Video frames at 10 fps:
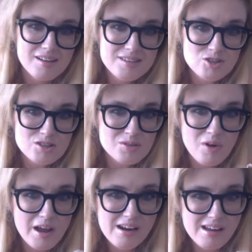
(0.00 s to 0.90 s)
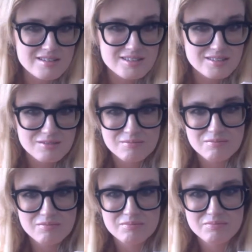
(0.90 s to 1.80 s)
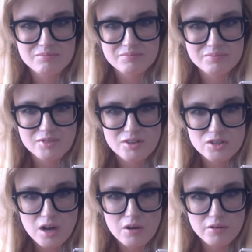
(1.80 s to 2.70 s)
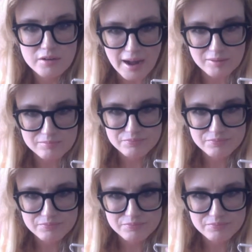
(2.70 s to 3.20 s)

It's just the way it is. So yeah.